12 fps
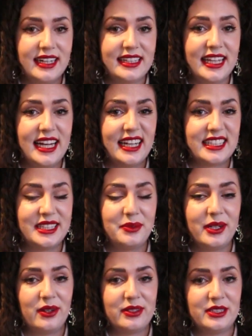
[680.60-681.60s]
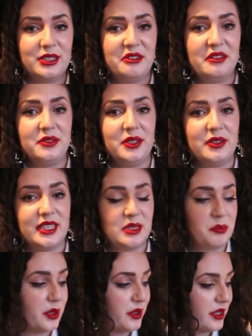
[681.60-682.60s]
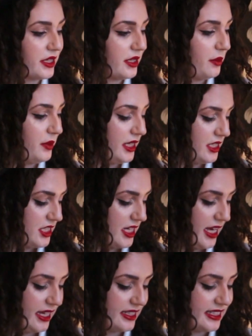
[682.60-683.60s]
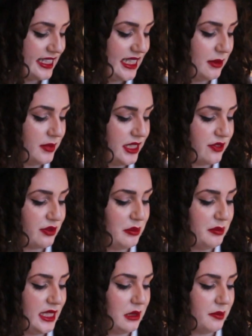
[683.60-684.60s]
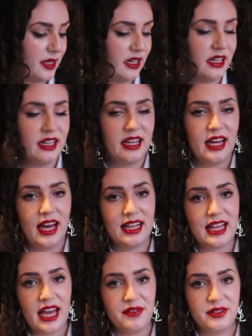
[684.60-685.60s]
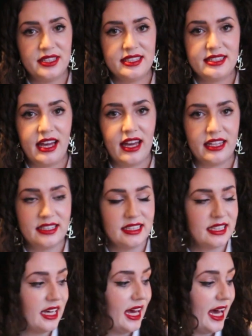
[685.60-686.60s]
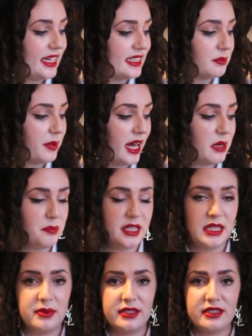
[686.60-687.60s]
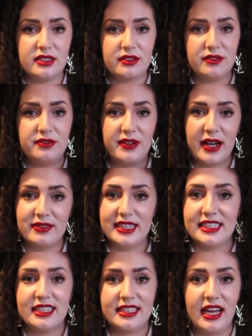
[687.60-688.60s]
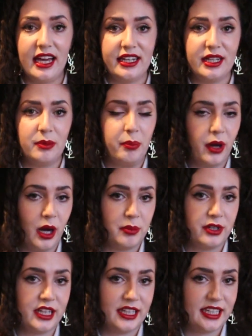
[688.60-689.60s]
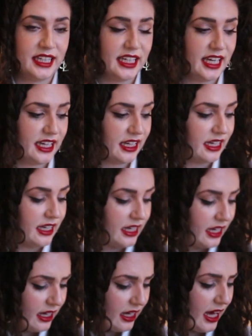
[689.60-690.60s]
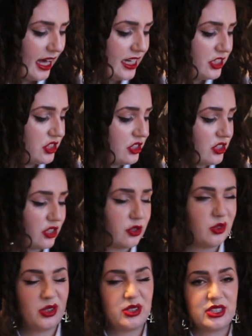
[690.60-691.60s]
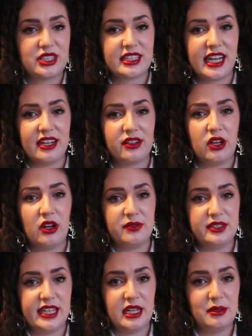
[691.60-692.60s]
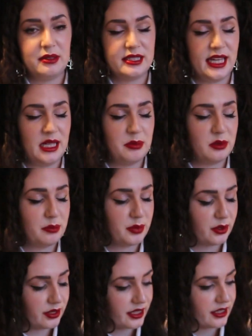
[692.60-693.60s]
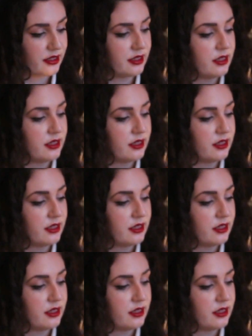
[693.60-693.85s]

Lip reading: I then actually went on to review this book, which is Seamless from Biba, A Life in Design, and it's by Biba's founding designer, Barbara Helinke, and it's just a gorgeous kind of coffee table book.